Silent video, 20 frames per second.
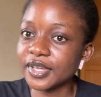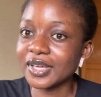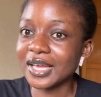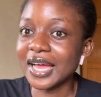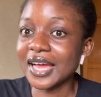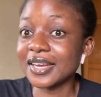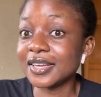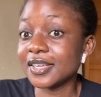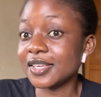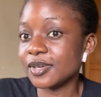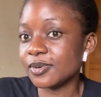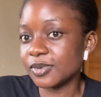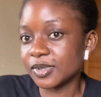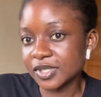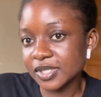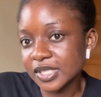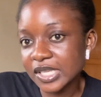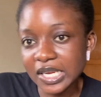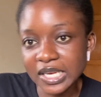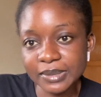and he
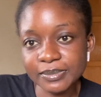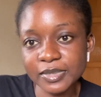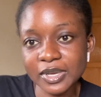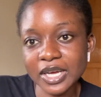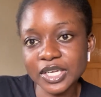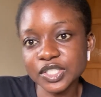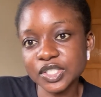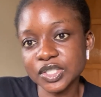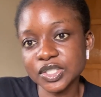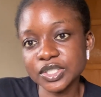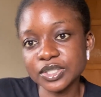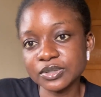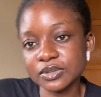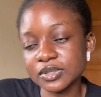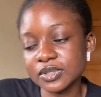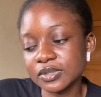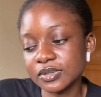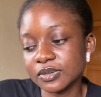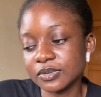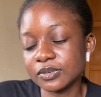was telling me I should chill
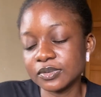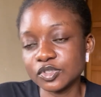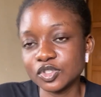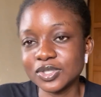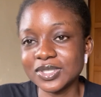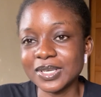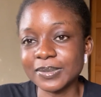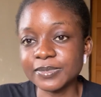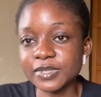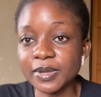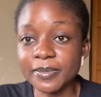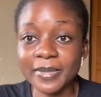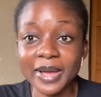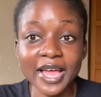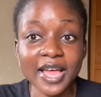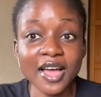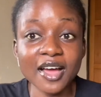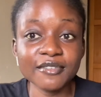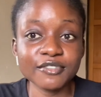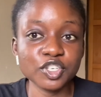till September, I
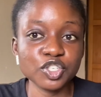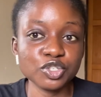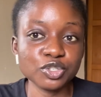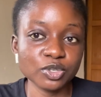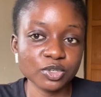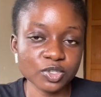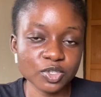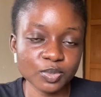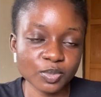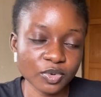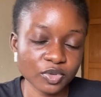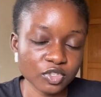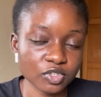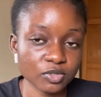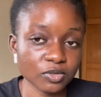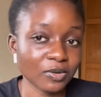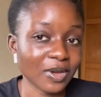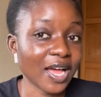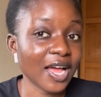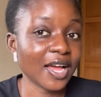have a sure spot.
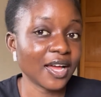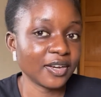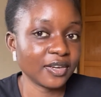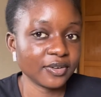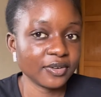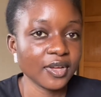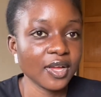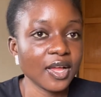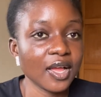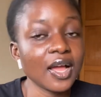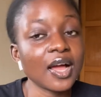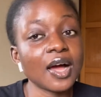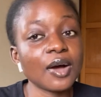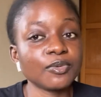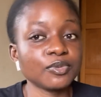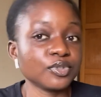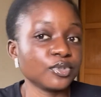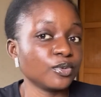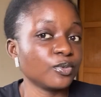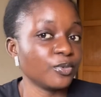So I
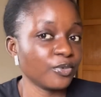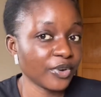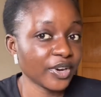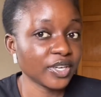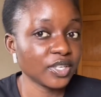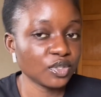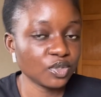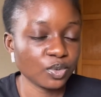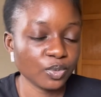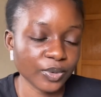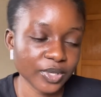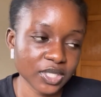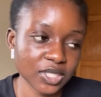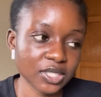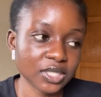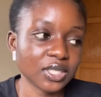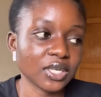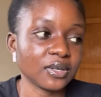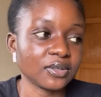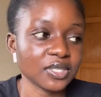was ready to wait
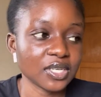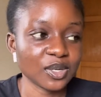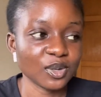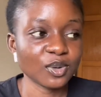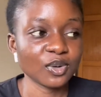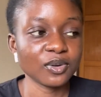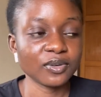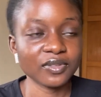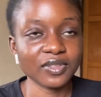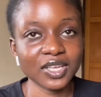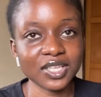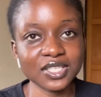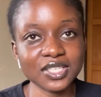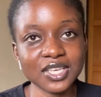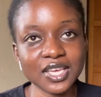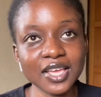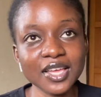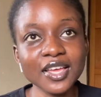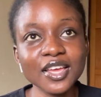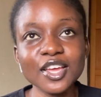it out and all of that
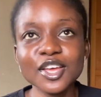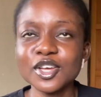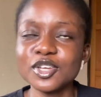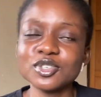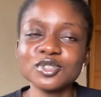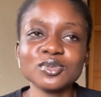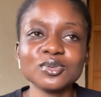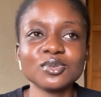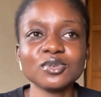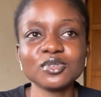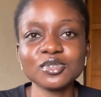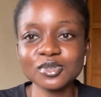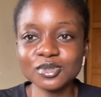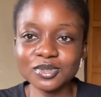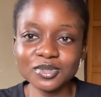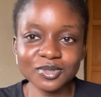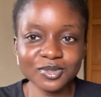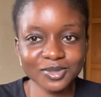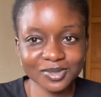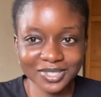here. So
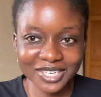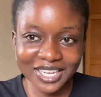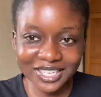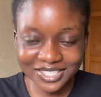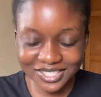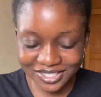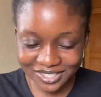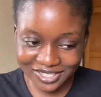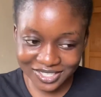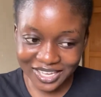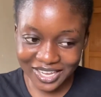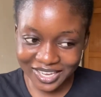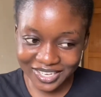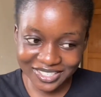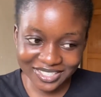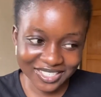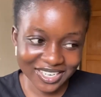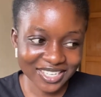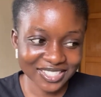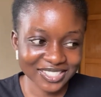that's
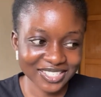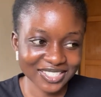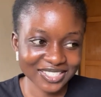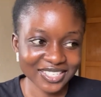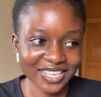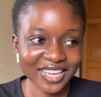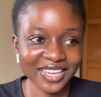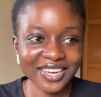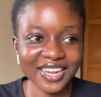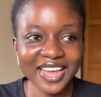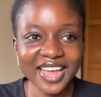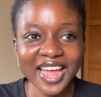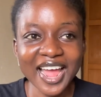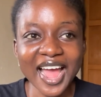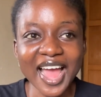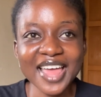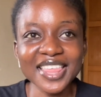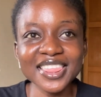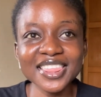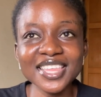aside,
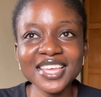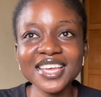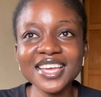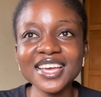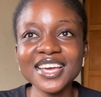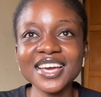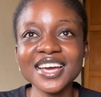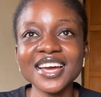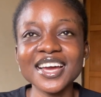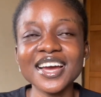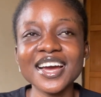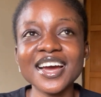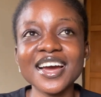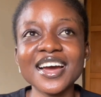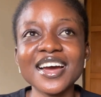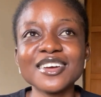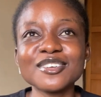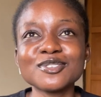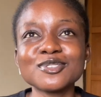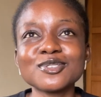I think
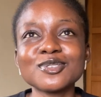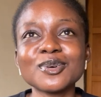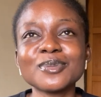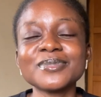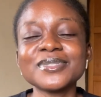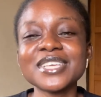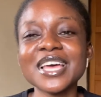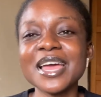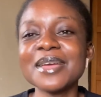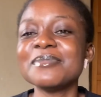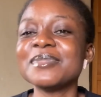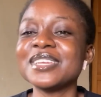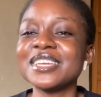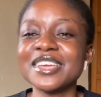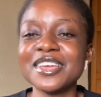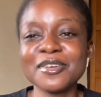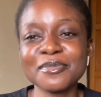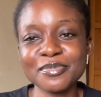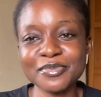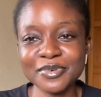sometime in
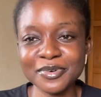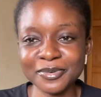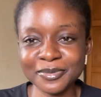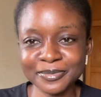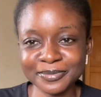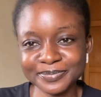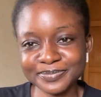April,